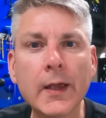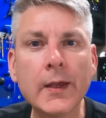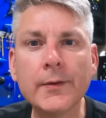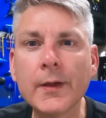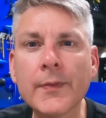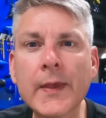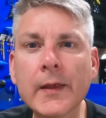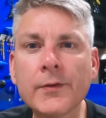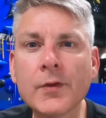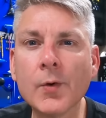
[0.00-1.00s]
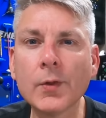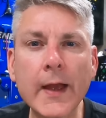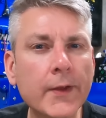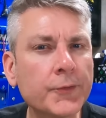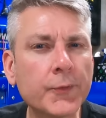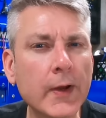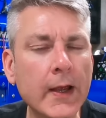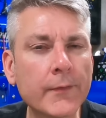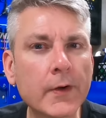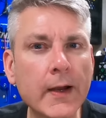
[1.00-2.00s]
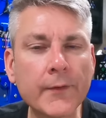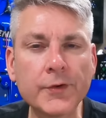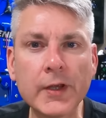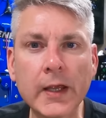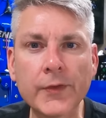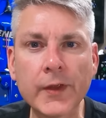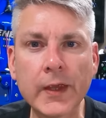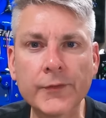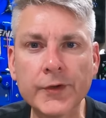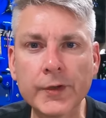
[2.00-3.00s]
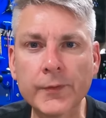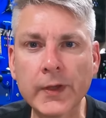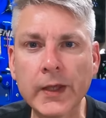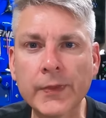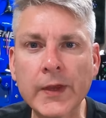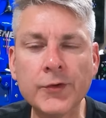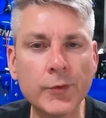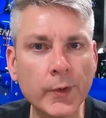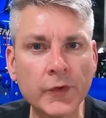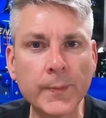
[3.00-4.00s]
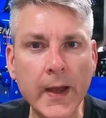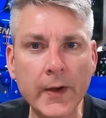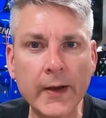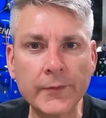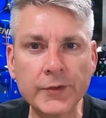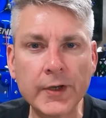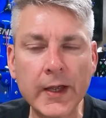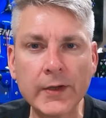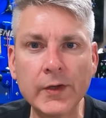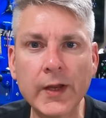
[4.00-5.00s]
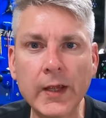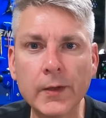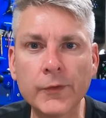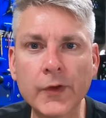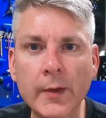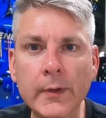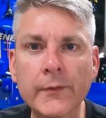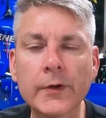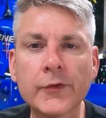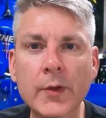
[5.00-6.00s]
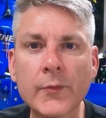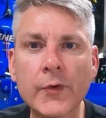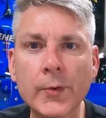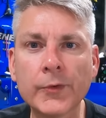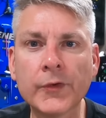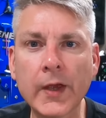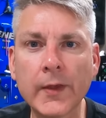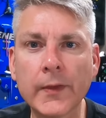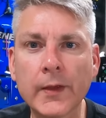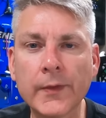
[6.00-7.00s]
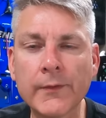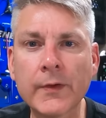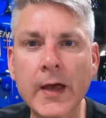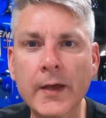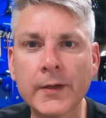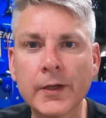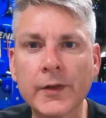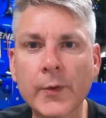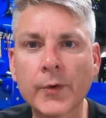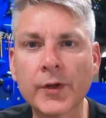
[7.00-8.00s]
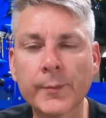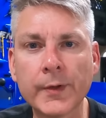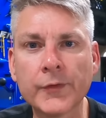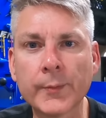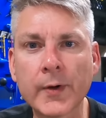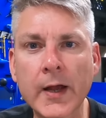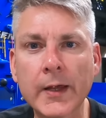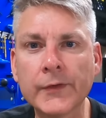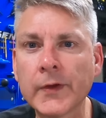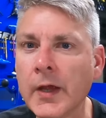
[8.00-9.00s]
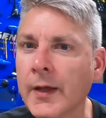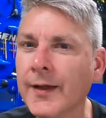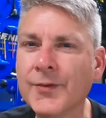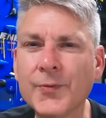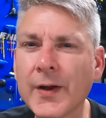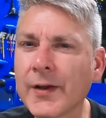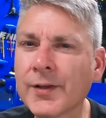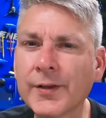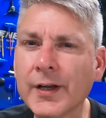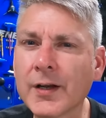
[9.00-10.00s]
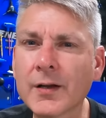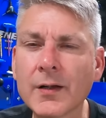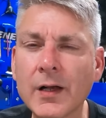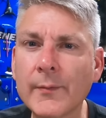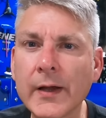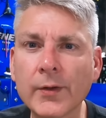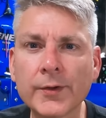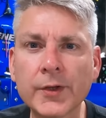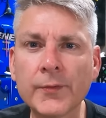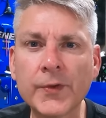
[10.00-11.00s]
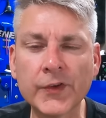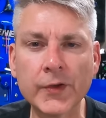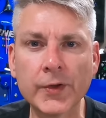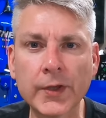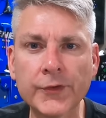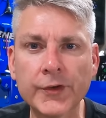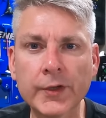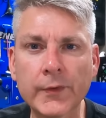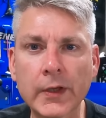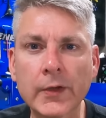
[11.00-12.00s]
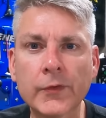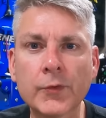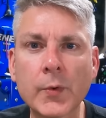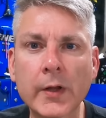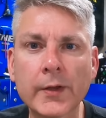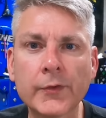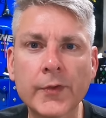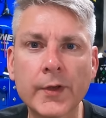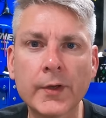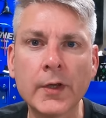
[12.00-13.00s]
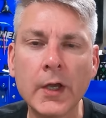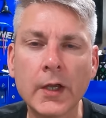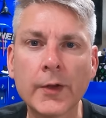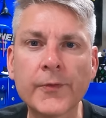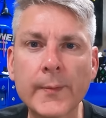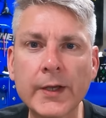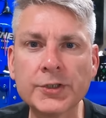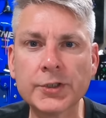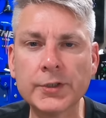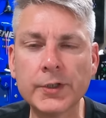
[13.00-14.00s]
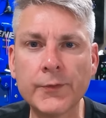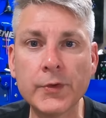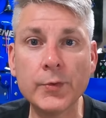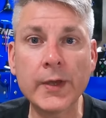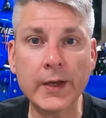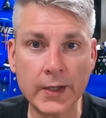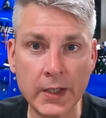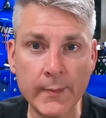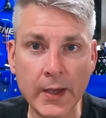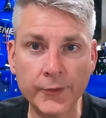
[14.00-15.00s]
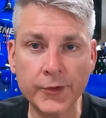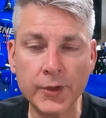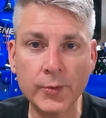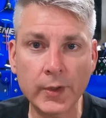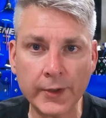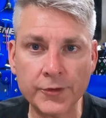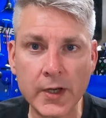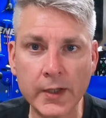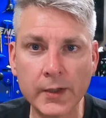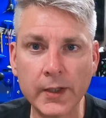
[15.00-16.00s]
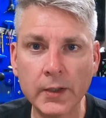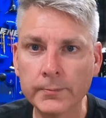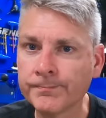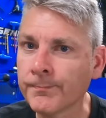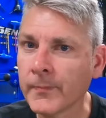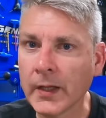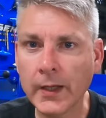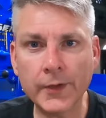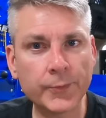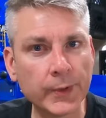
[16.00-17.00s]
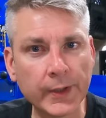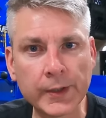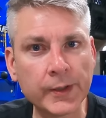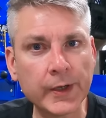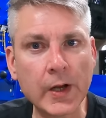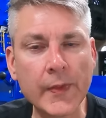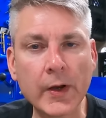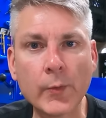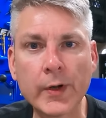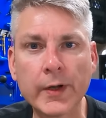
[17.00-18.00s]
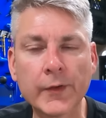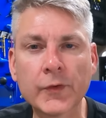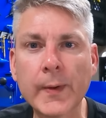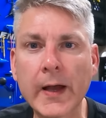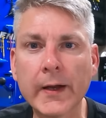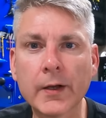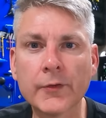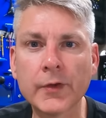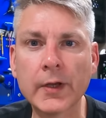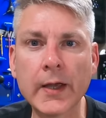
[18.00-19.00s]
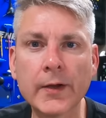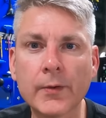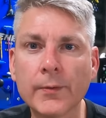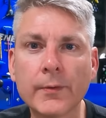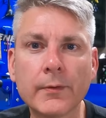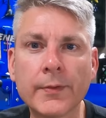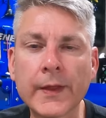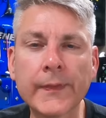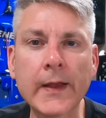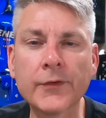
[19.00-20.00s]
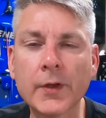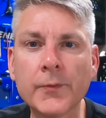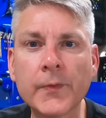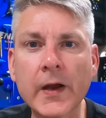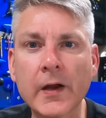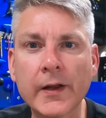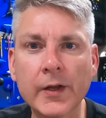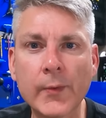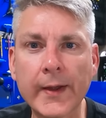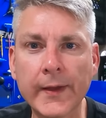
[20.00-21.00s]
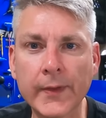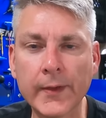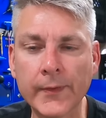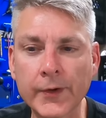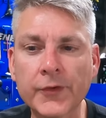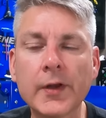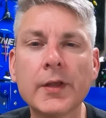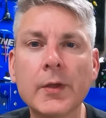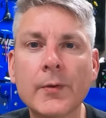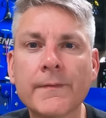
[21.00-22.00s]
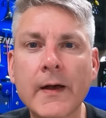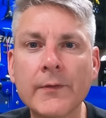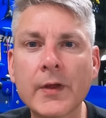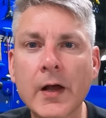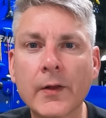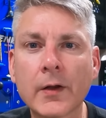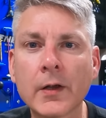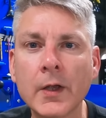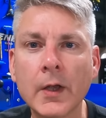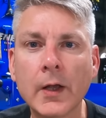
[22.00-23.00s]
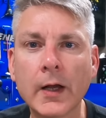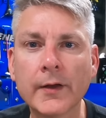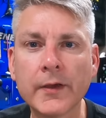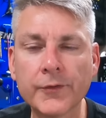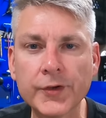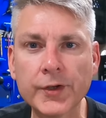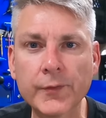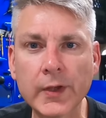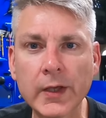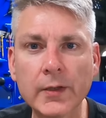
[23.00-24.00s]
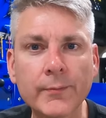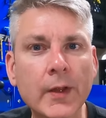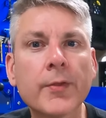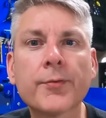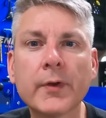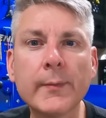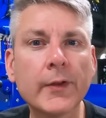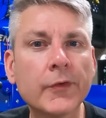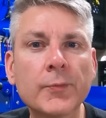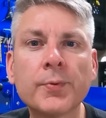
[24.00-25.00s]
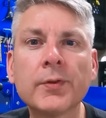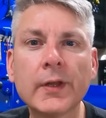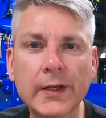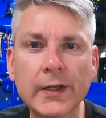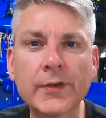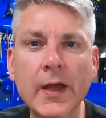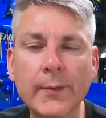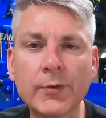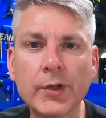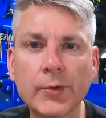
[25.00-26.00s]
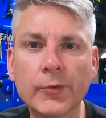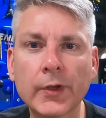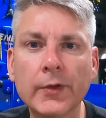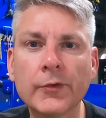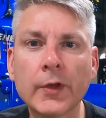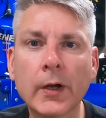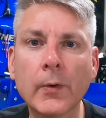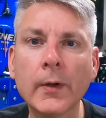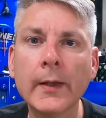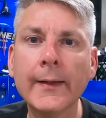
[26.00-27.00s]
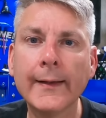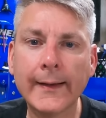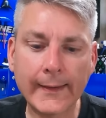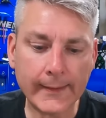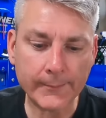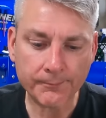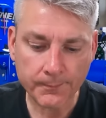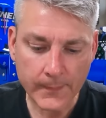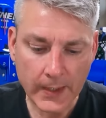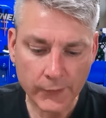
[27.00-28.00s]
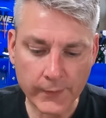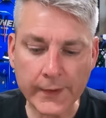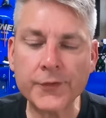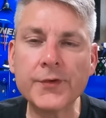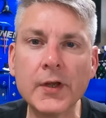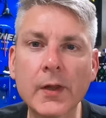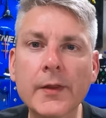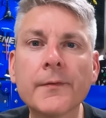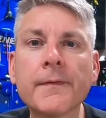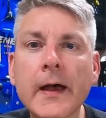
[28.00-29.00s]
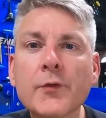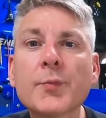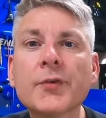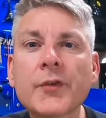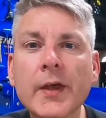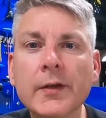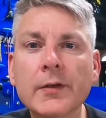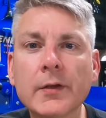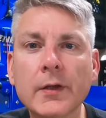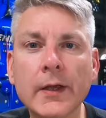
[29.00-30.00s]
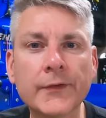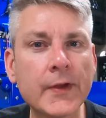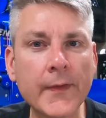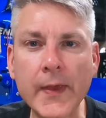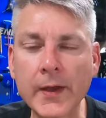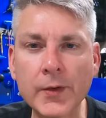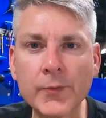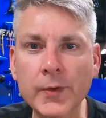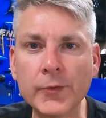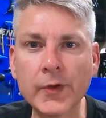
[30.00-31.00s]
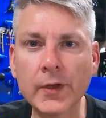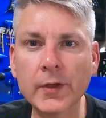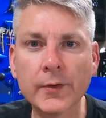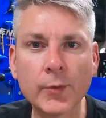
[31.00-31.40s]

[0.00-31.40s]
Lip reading: And they don't last forever after you get the gift certificate. They do expire after 90 days. I've heard some folks say that they've gotten it and they were a little bit surprised. It's very clear. I looked at physical gift certificates as well as the information if you get it emailed to you electronically. It's really clear on there when it expires, and I don't think that's unfair in any way. That they're sending you a $5 gift certificate, 3 months is plenty of time to use it. So that's the deal on the 5%. It's not that confusing.